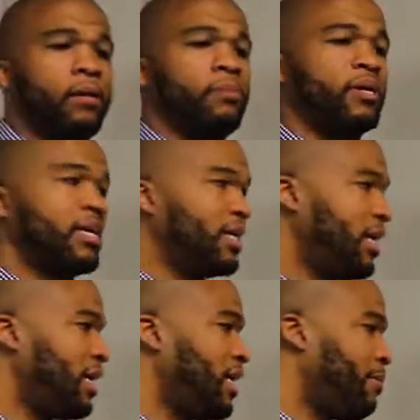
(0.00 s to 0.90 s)
but
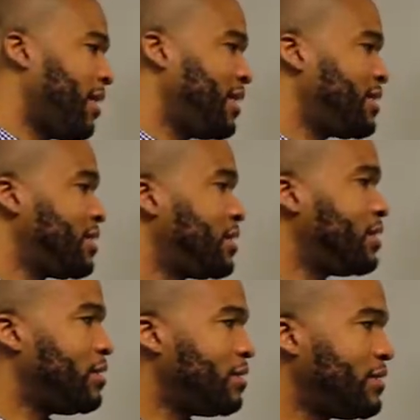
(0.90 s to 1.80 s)
again, it might tell
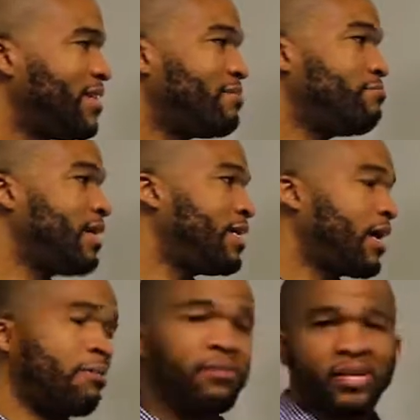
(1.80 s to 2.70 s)
you it may
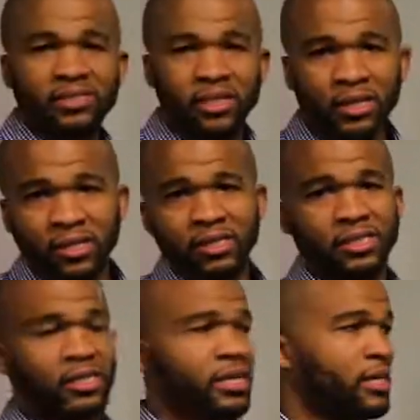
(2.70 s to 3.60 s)
not be as
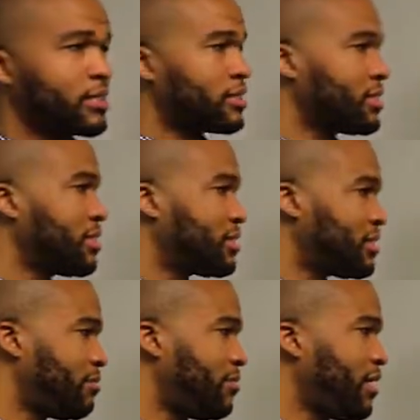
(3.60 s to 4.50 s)
urgent as
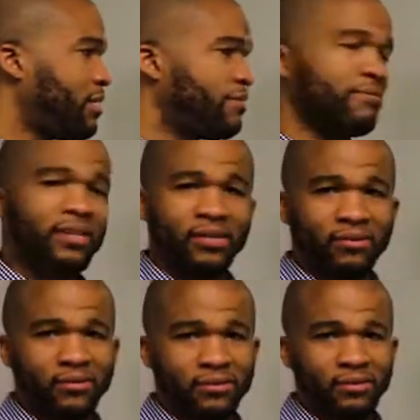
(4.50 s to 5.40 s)
they may have led
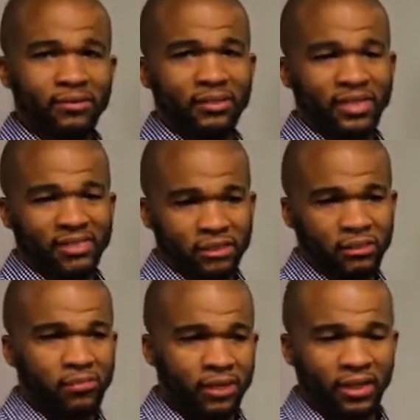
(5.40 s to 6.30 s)
you
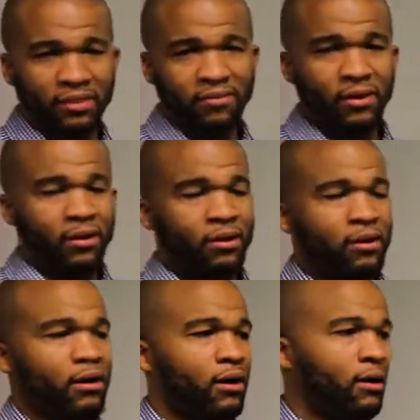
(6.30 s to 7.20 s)
to believe,
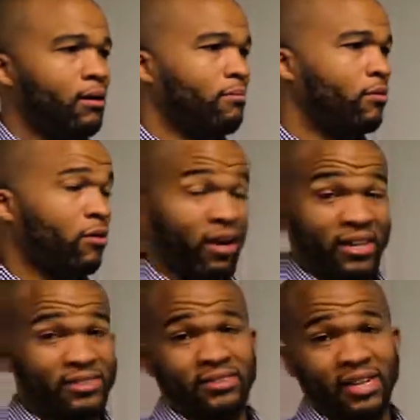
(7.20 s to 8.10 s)
or
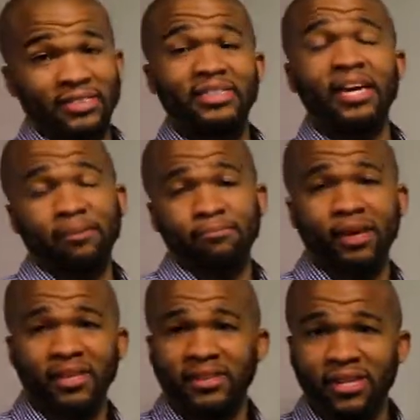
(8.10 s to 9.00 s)
as they
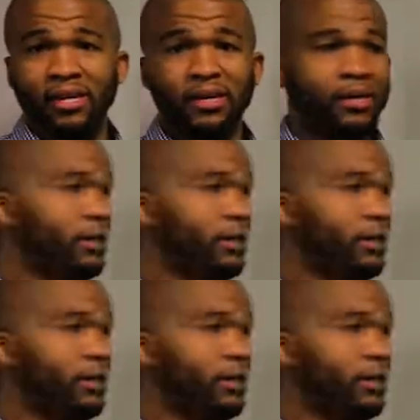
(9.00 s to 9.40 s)
may think.